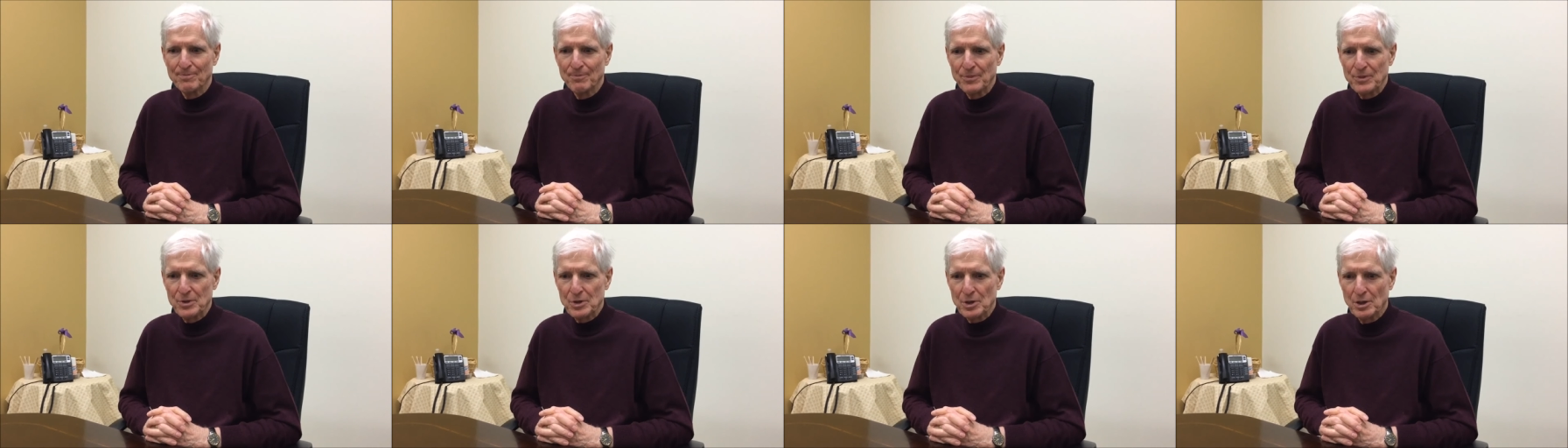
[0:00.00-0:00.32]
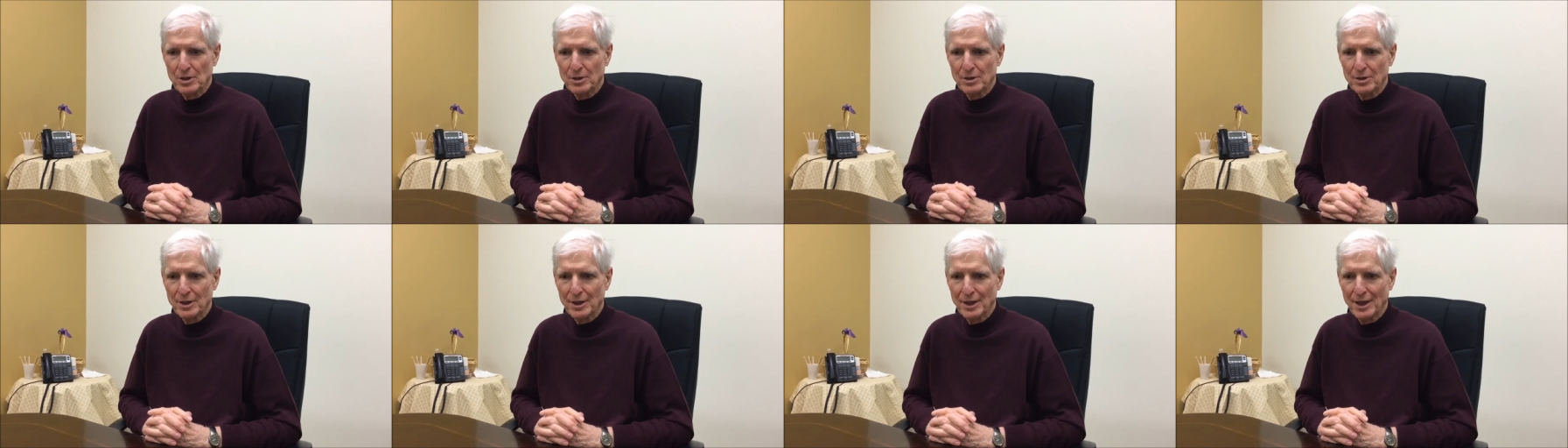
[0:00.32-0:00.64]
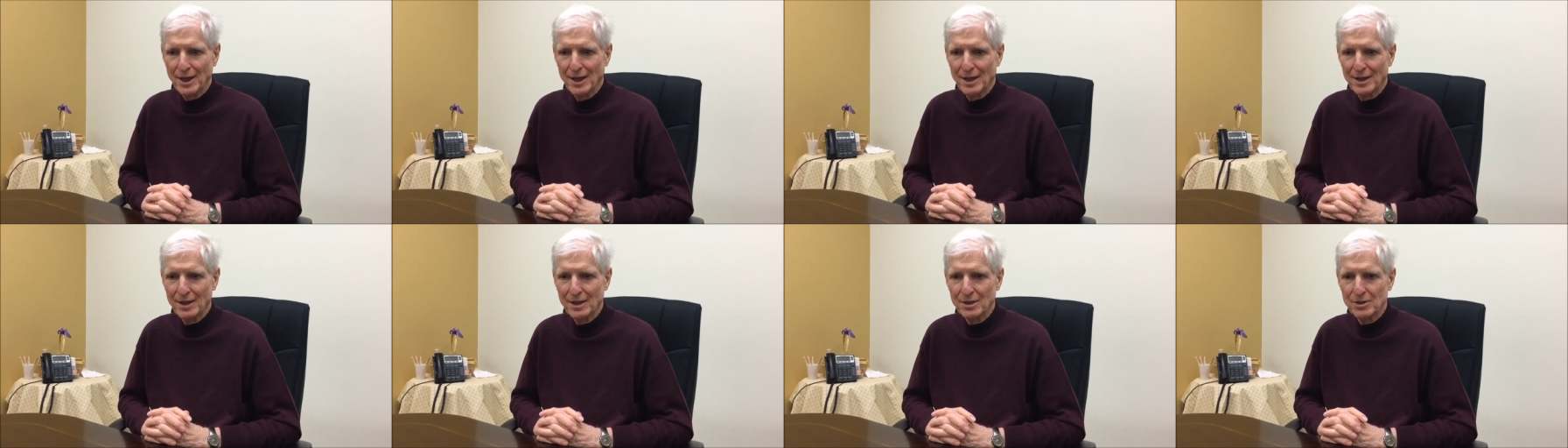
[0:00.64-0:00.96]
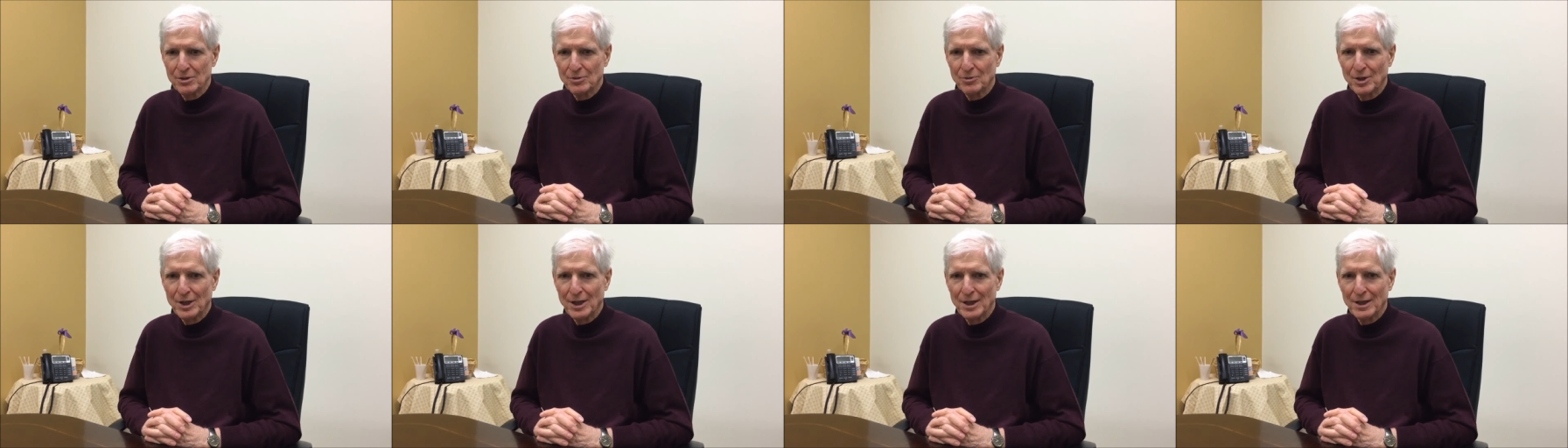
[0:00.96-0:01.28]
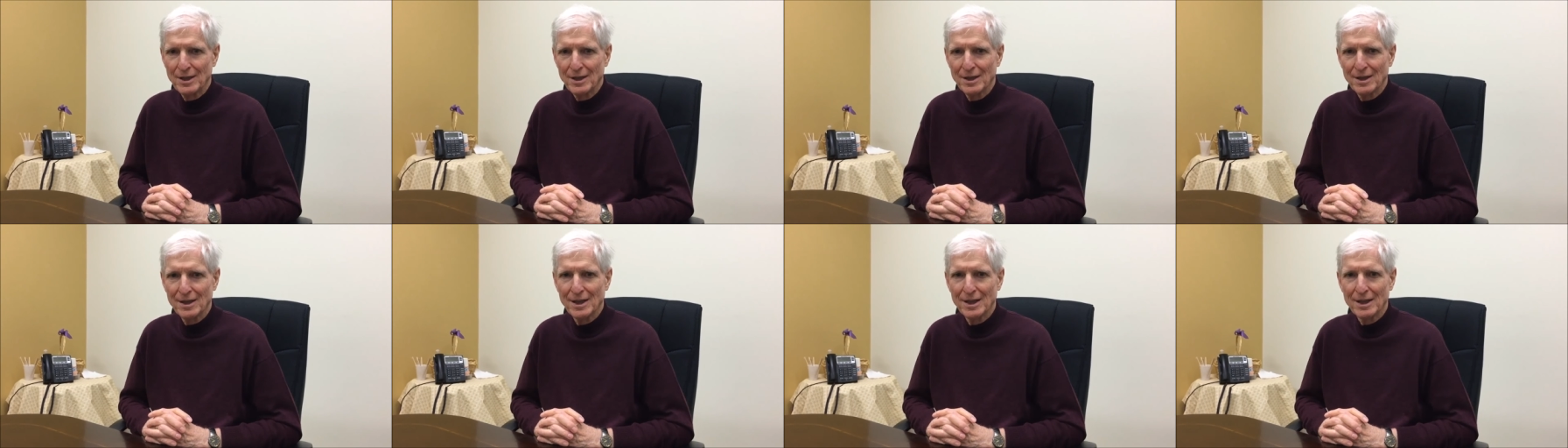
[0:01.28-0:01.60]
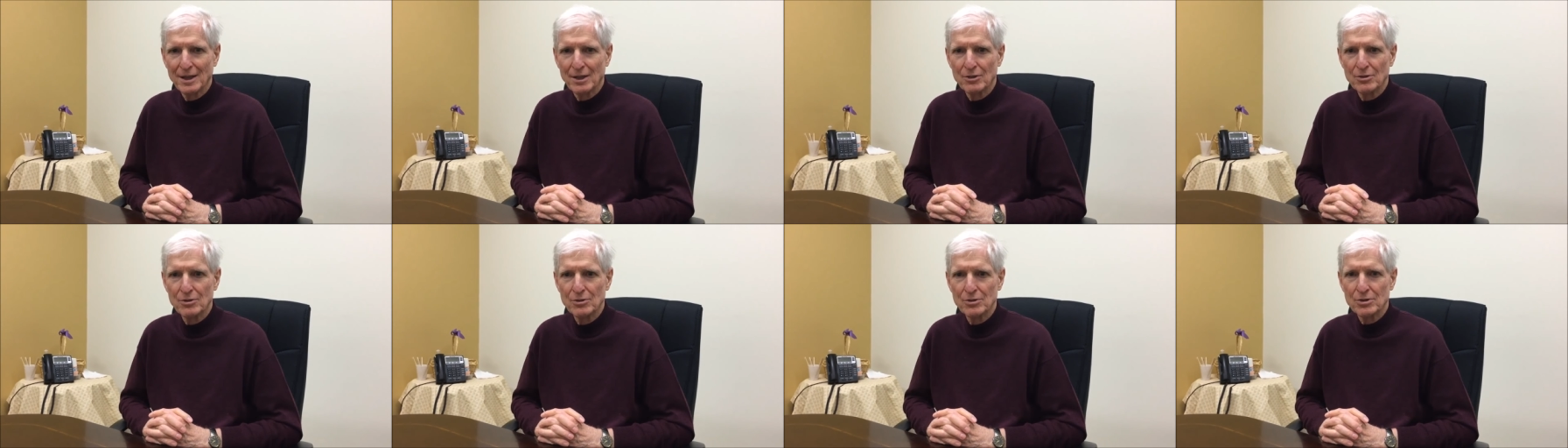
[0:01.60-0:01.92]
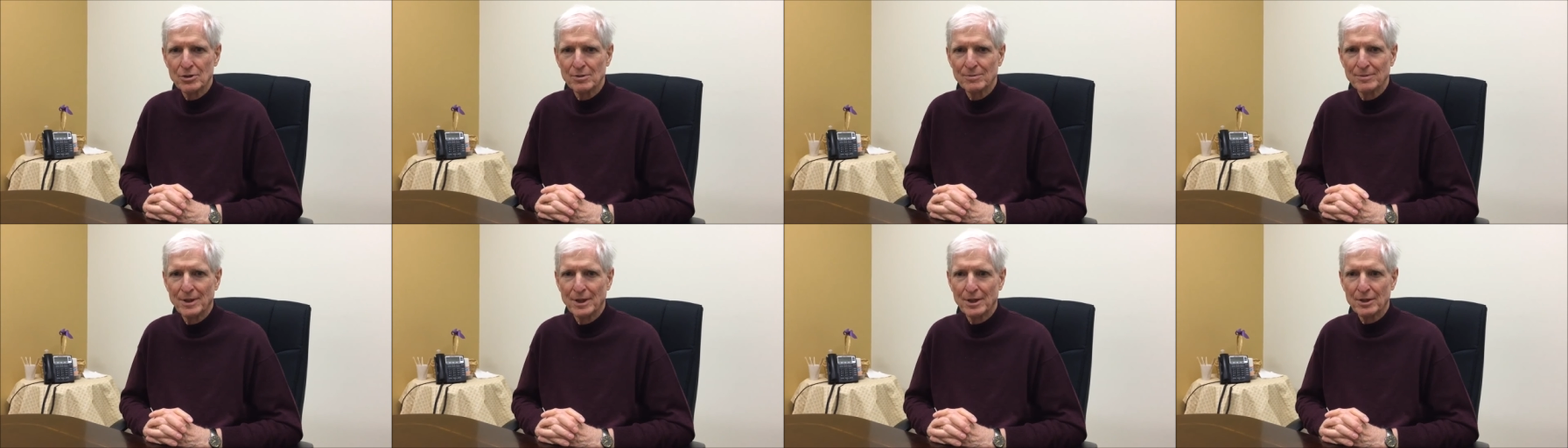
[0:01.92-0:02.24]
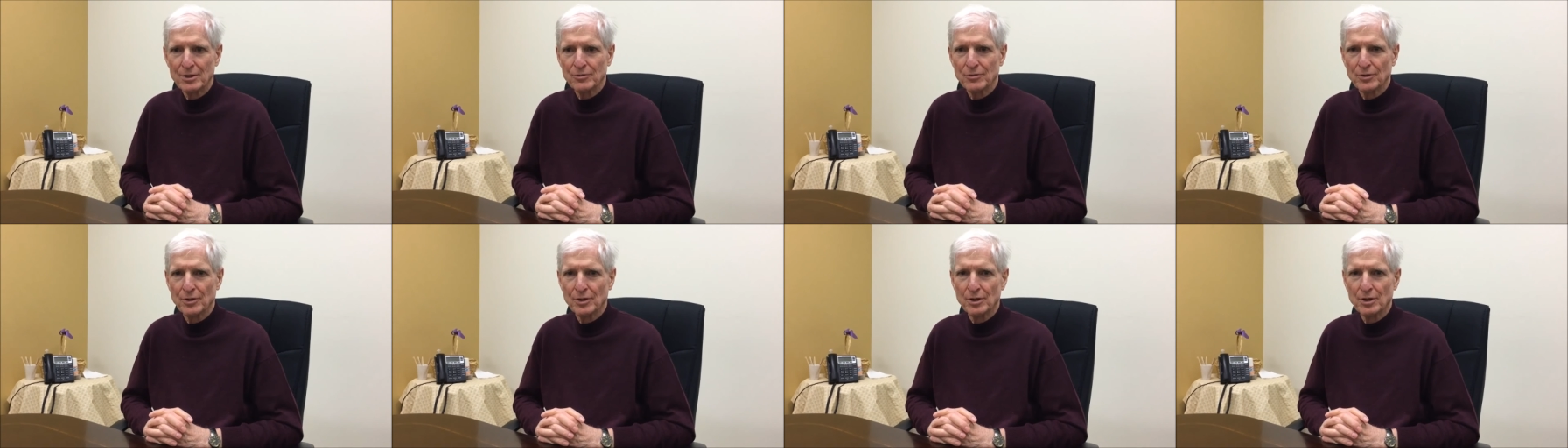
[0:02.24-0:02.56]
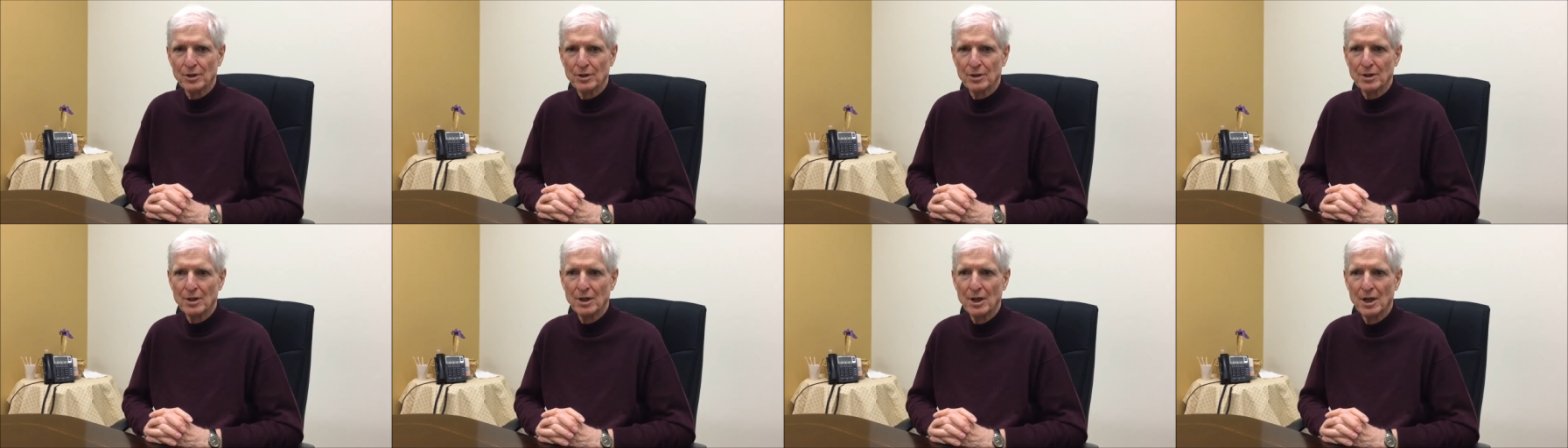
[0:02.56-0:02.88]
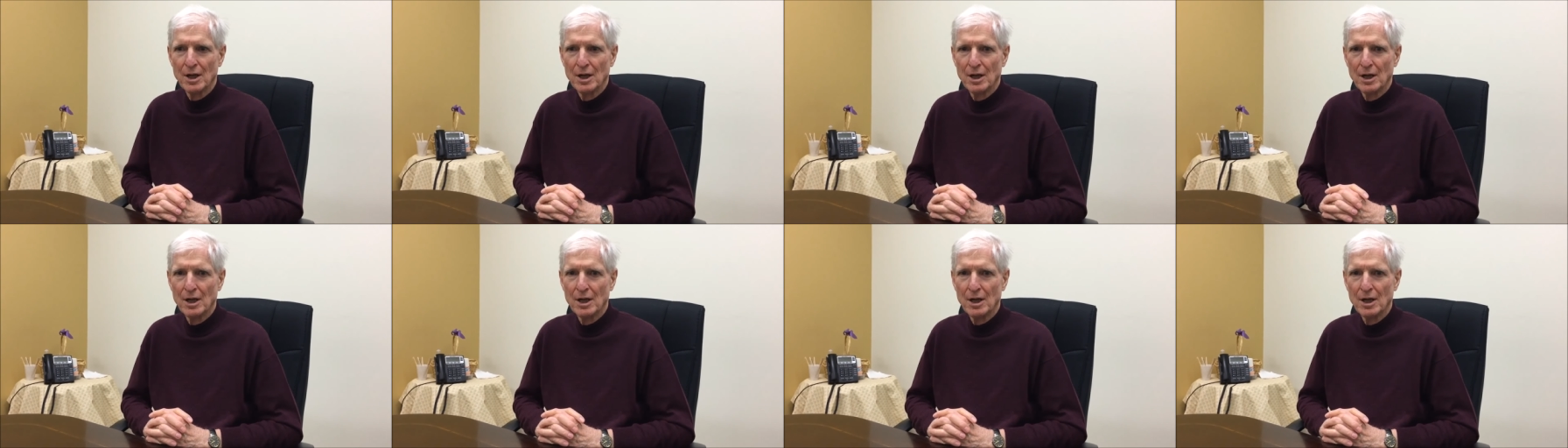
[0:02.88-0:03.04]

So again, Twana, thank you so much for your